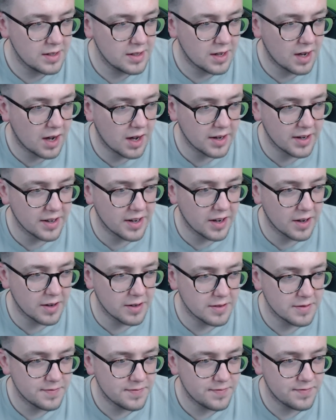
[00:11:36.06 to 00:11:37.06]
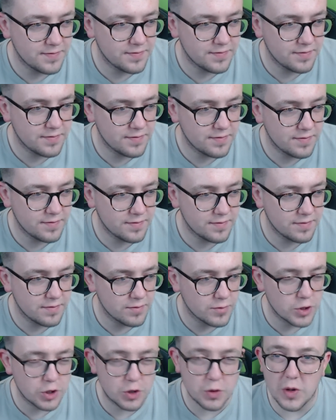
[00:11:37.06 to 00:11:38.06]
I don't know.
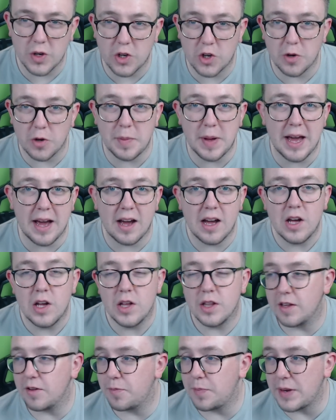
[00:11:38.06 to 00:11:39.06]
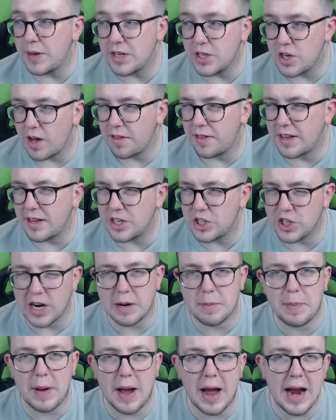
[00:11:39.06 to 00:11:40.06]
Would you want to come here? I think
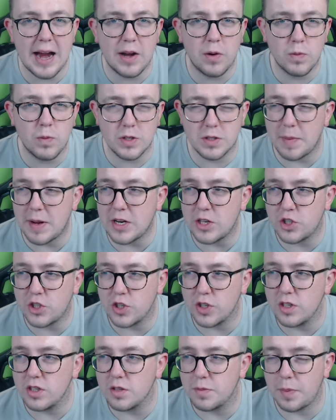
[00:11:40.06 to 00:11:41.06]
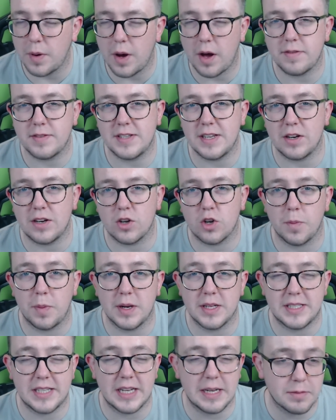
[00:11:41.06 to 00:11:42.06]
Jack Payne was mentioned, but I've seen a
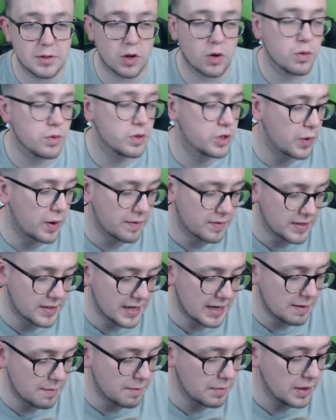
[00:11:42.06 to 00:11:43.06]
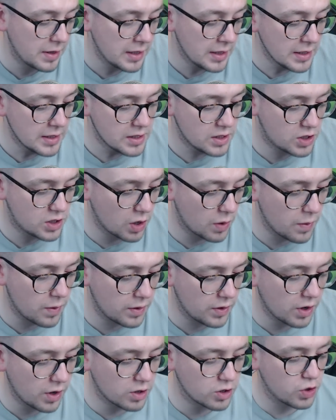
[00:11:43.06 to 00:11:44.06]
couple of teams that are also after him. So
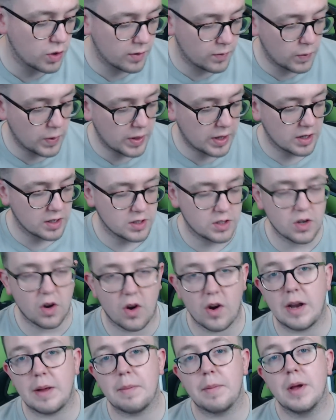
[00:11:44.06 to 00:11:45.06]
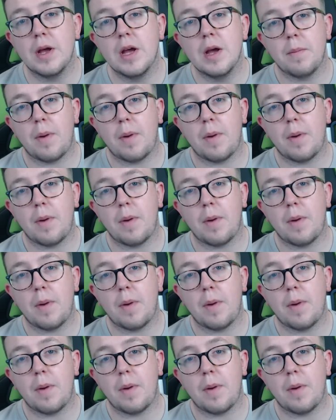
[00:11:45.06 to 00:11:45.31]
not sure if we're going to sign him.